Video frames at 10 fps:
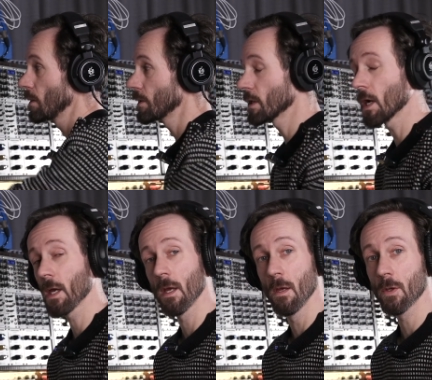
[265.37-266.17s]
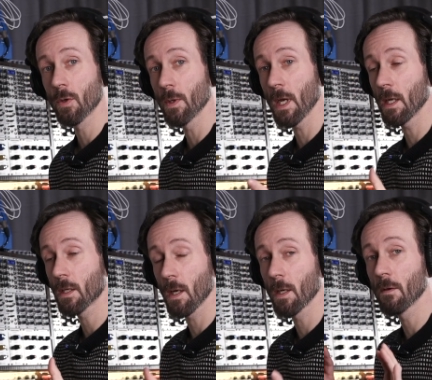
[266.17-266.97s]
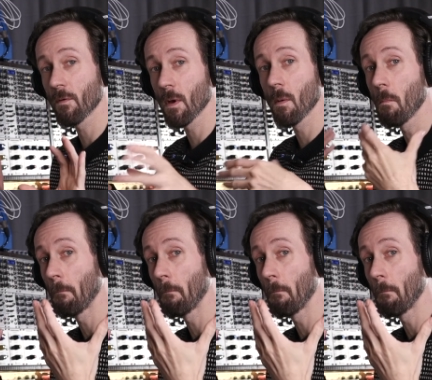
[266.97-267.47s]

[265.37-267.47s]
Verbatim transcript: then I create kind of a